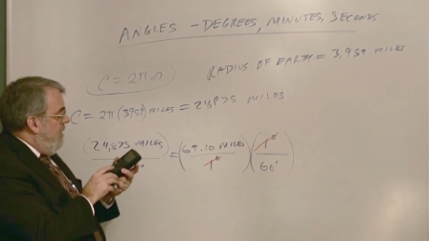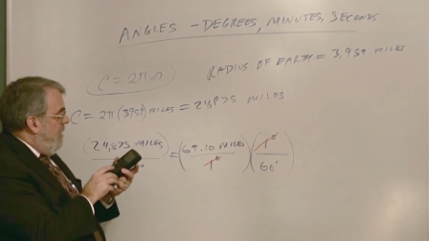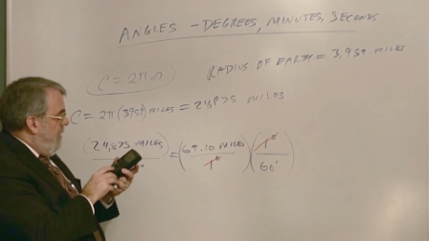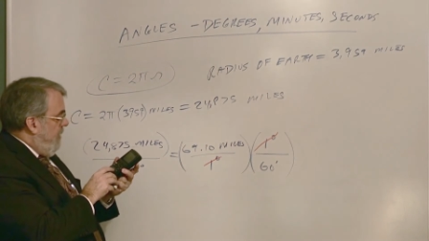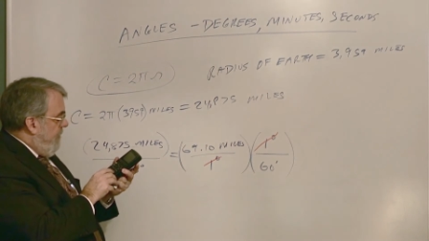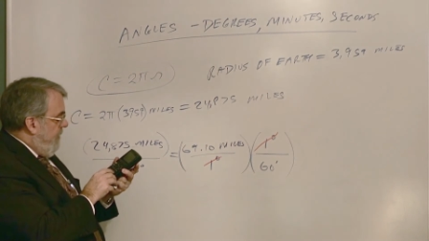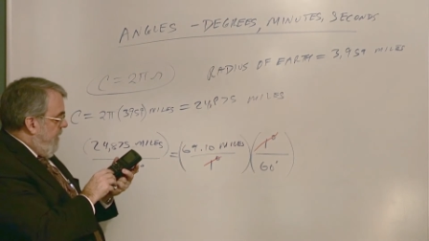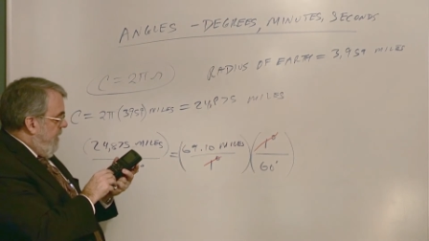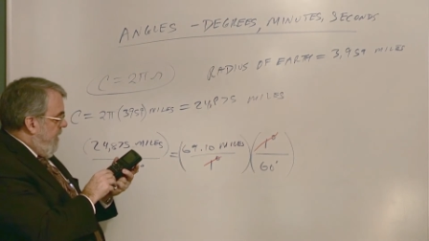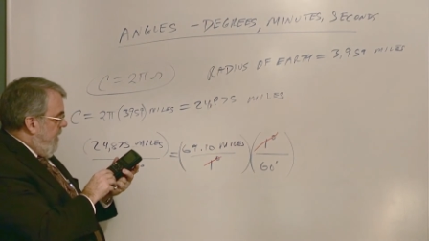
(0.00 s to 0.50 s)

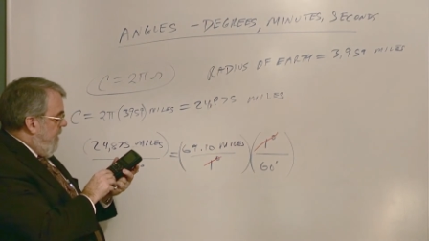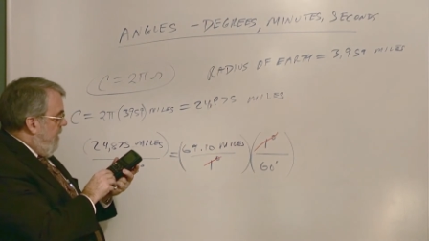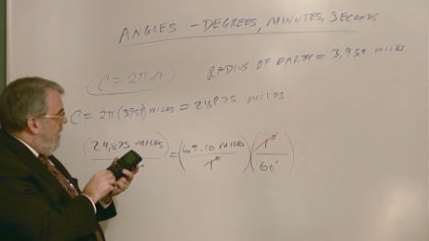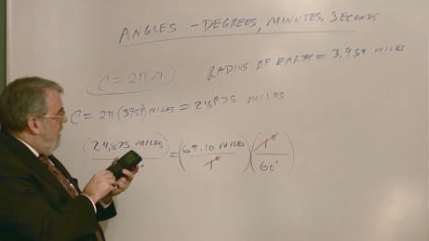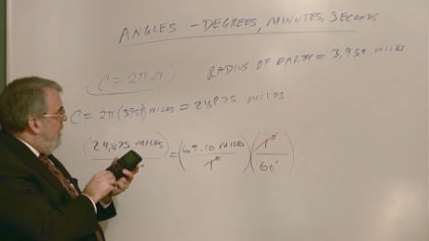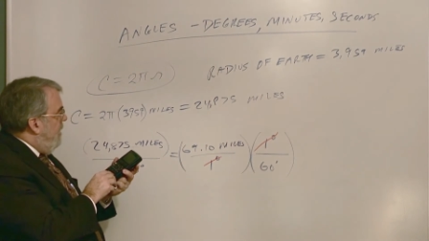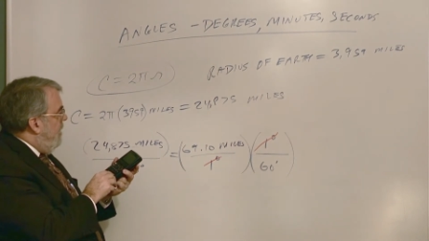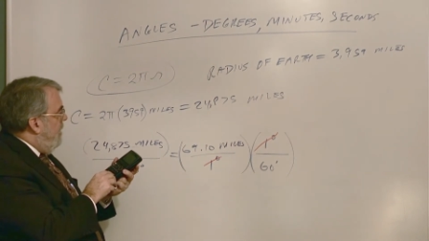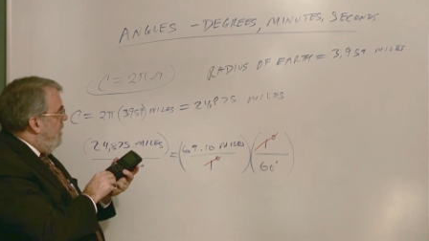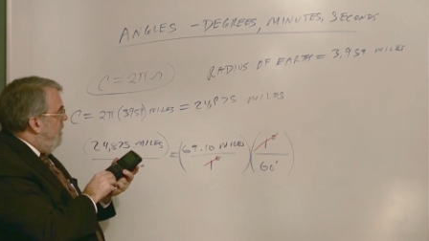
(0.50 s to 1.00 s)
If
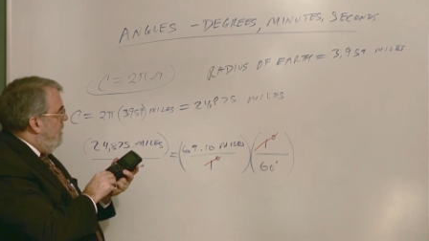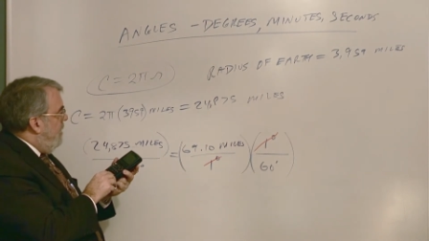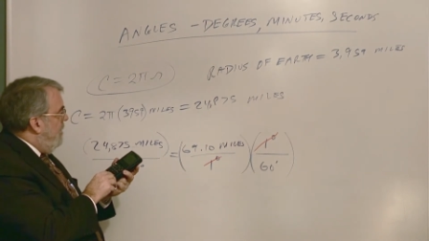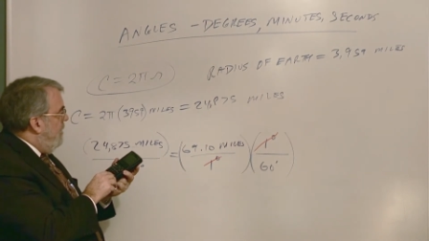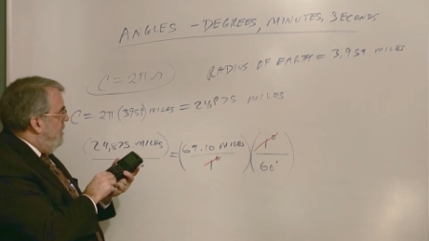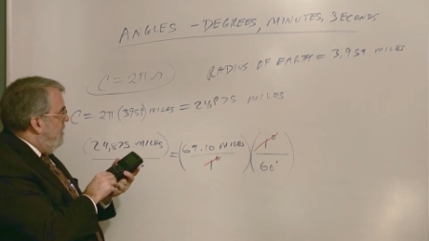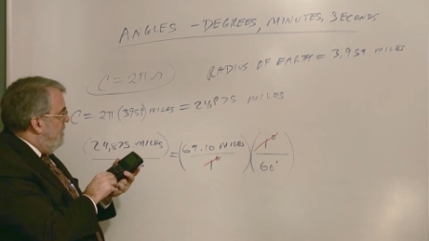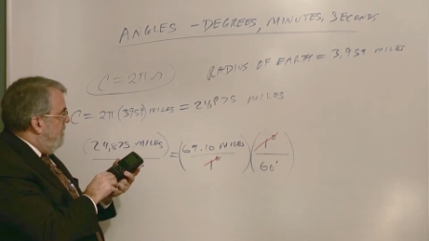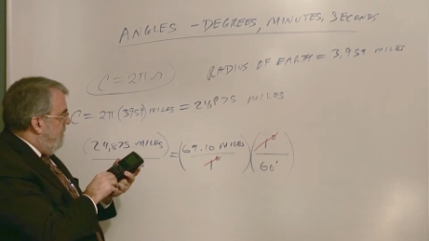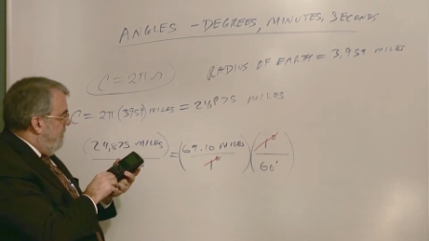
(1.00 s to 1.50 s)
I
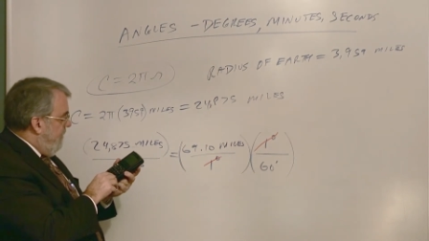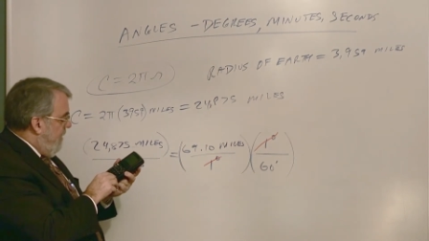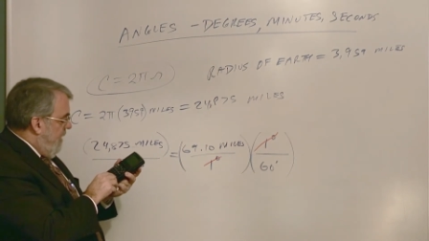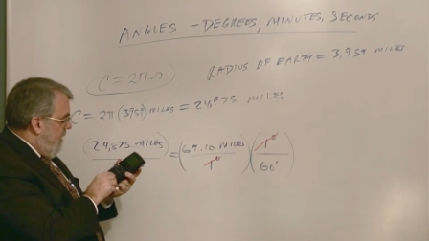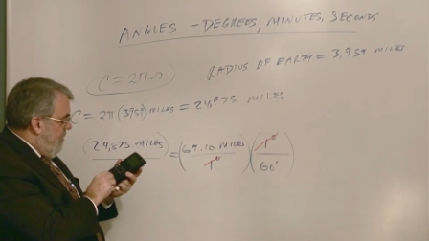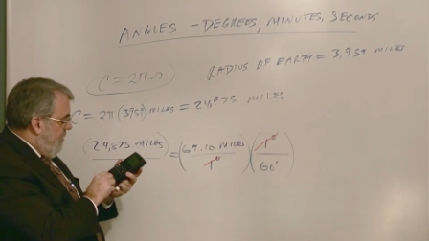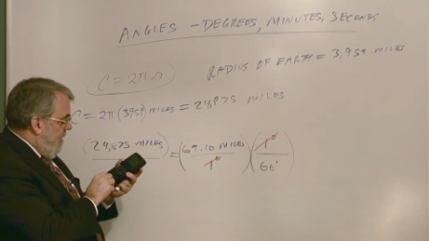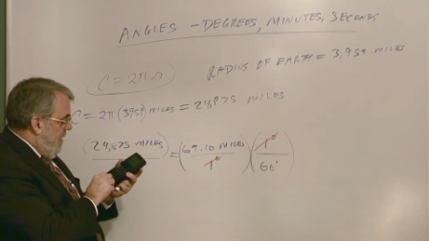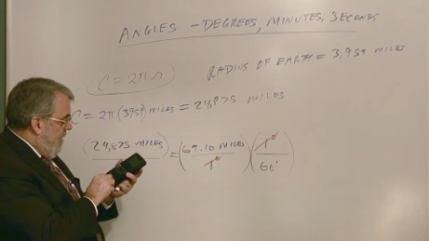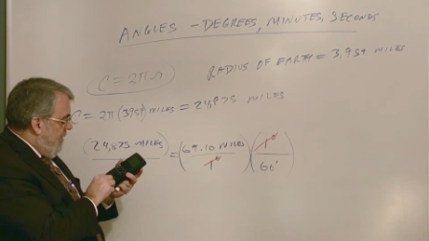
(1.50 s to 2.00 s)

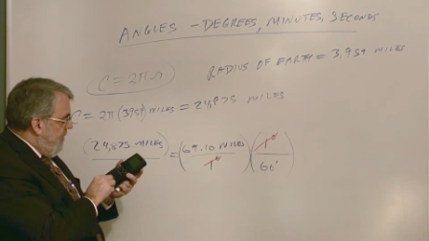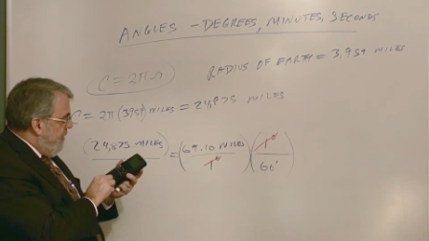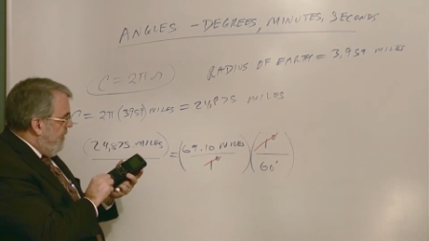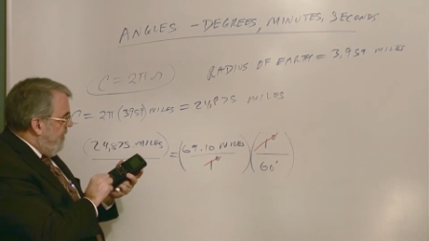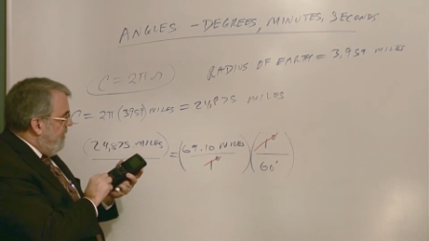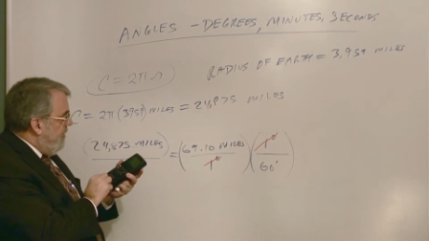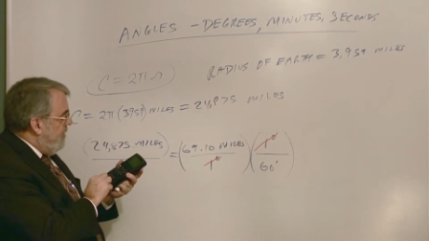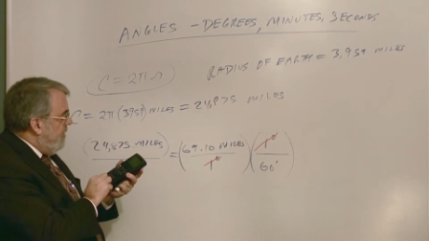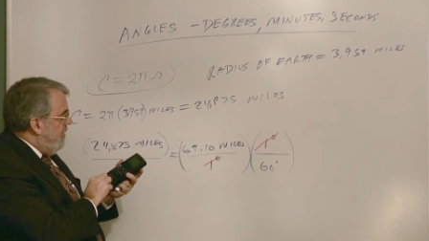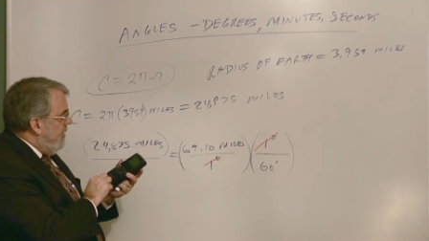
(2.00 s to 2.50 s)
divide by
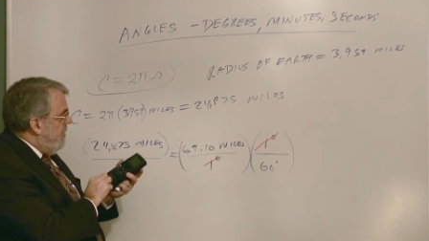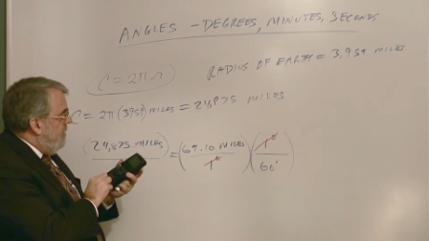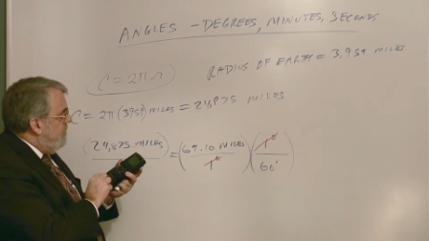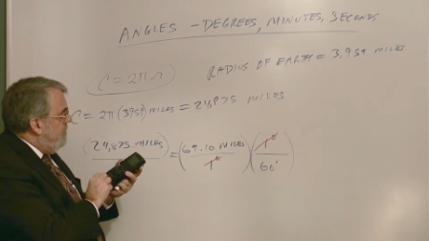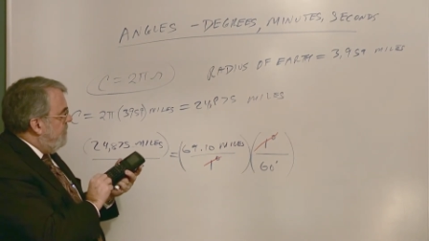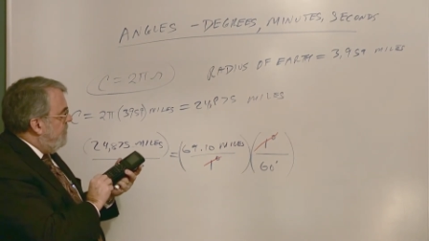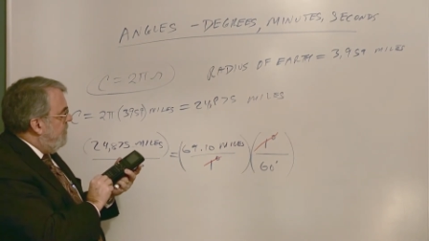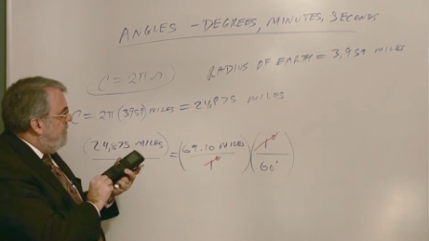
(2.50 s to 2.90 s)
60,